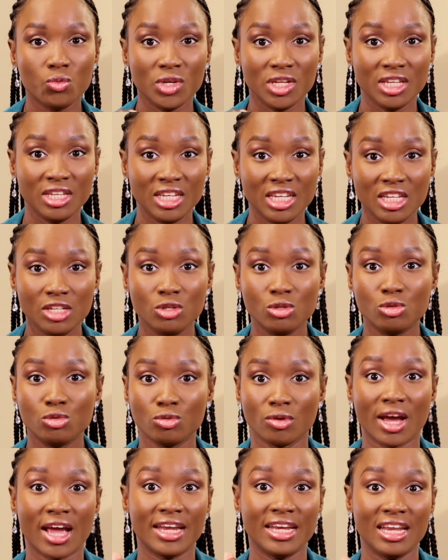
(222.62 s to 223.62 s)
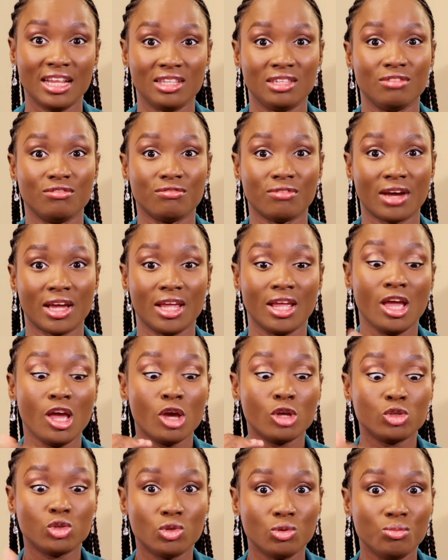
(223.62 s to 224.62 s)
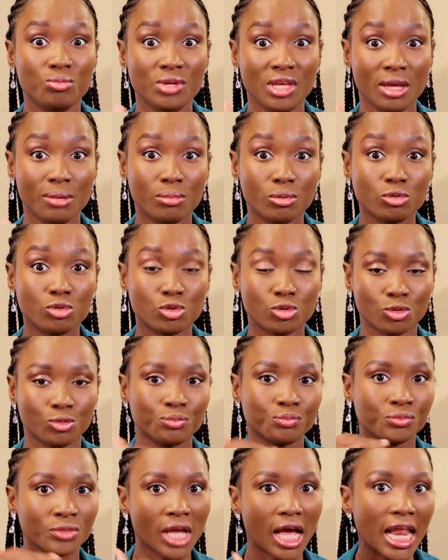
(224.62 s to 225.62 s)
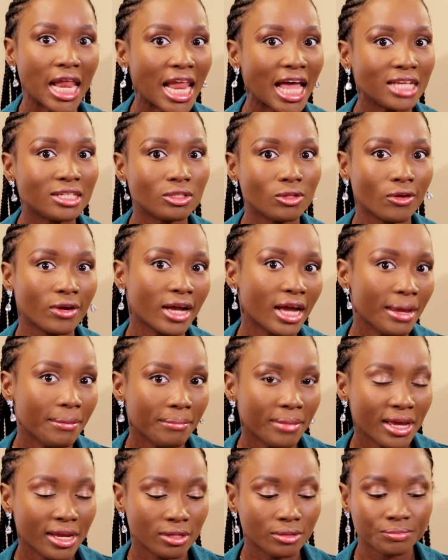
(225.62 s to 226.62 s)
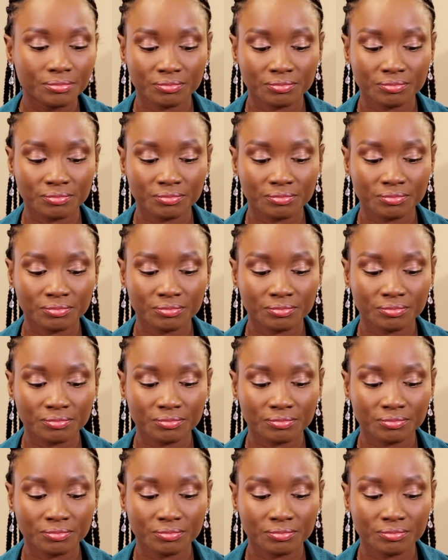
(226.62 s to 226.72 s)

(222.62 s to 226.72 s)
we need you to identify to be able to last longer in bed.